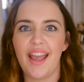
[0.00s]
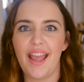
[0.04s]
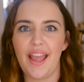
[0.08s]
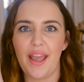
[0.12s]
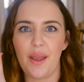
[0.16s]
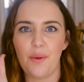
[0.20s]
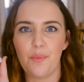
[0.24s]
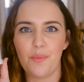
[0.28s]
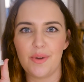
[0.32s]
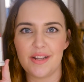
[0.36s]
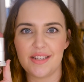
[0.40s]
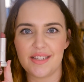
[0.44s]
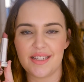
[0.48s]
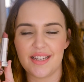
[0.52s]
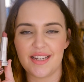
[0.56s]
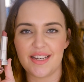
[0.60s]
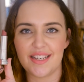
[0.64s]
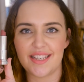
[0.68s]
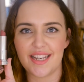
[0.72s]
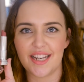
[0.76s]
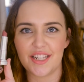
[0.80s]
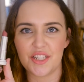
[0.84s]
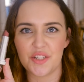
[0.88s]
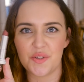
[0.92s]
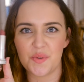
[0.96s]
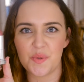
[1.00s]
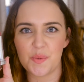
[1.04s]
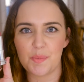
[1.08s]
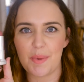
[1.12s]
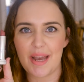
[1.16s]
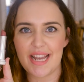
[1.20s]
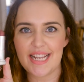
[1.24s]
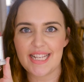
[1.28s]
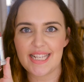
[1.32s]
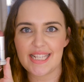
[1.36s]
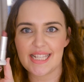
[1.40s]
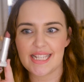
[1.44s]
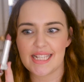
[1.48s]
and one's in A Touch of
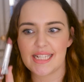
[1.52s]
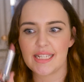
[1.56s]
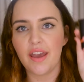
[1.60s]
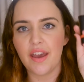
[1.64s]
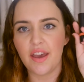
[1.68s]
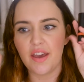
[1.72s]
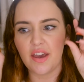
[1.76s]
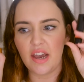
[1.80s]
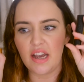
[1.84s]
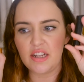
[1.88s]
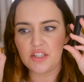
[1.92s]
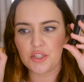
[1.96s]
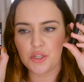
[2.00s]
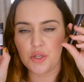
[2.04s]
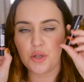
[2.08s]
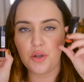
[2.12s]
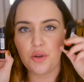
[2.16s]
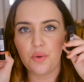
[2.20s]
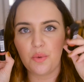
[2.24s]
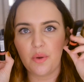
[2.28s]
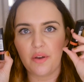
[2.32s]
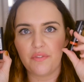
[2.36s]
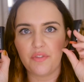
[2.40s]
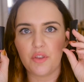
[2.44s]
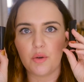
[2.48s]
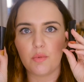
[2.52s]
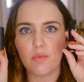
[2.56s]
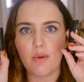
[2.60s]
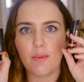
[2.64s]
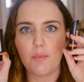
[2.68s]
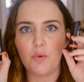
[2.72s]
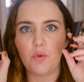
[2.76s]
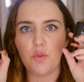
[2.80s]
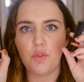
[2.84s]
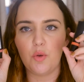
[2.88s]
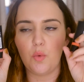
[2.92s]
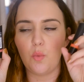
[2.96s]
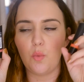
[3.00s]
Spice. Two of the Rimmel The